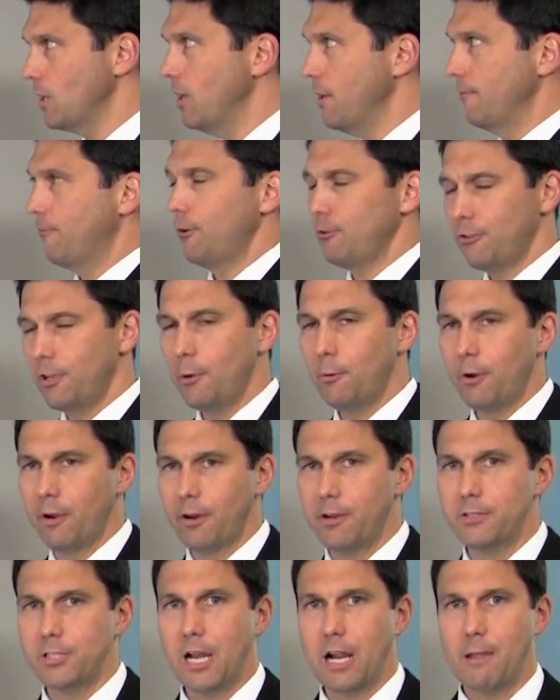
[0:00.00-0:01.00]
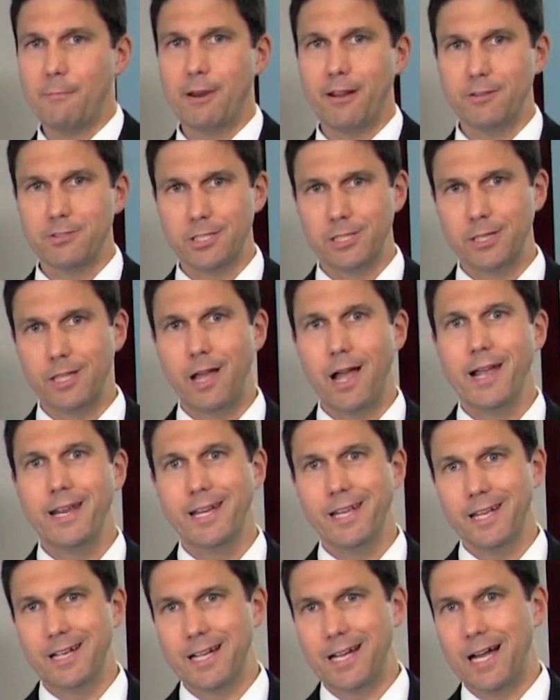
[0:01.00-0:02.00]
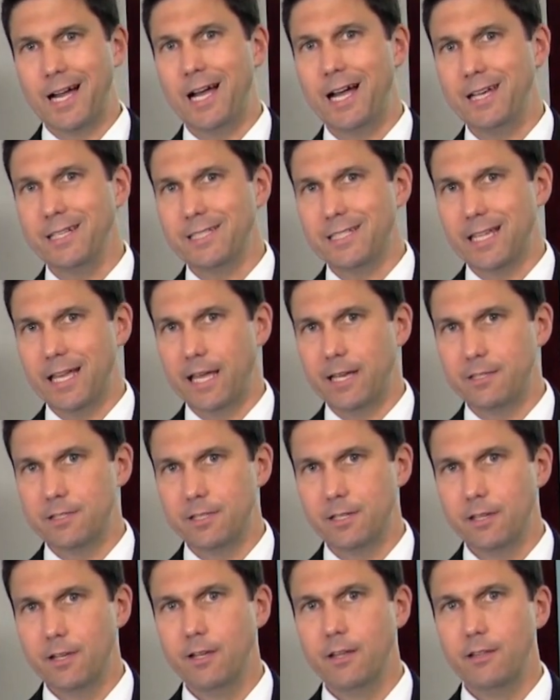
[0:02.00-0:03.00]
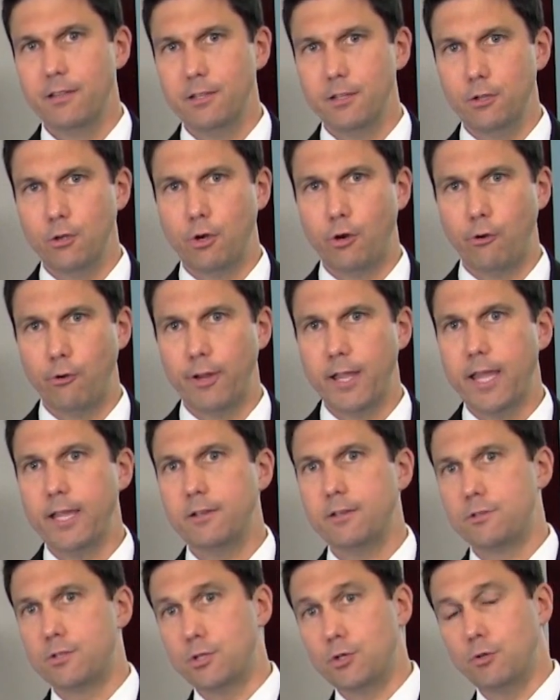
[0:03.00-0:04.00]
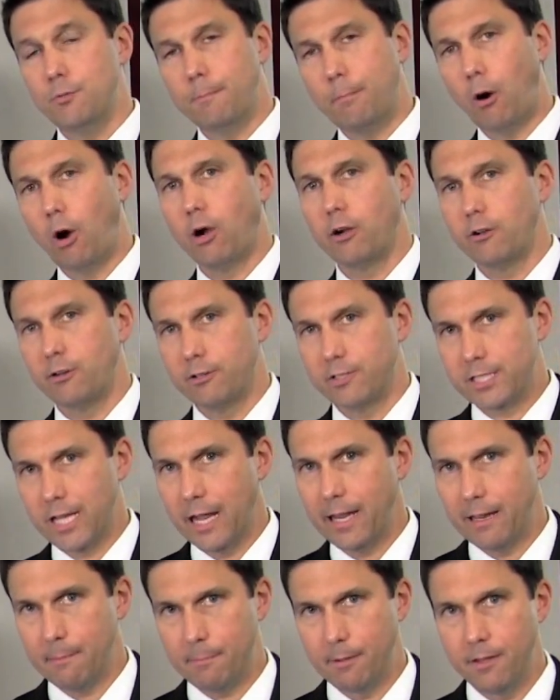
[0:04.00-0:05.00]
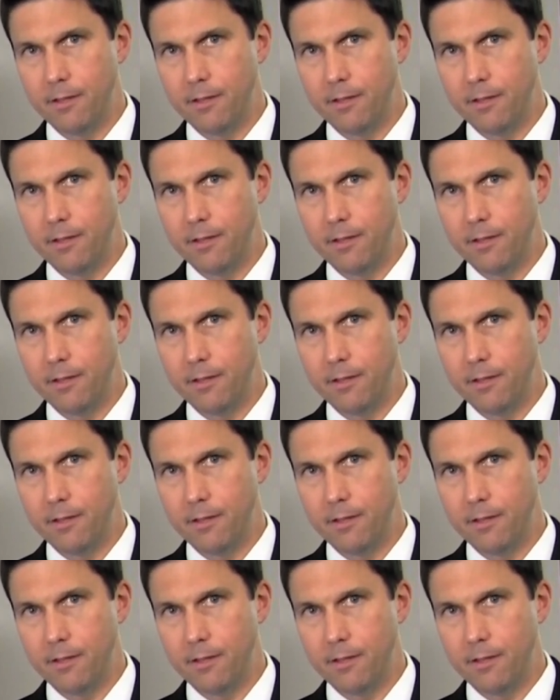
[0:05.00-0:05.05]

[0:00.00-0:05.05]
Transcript: First thing we're going to talk about is aligning content that you create to partner type.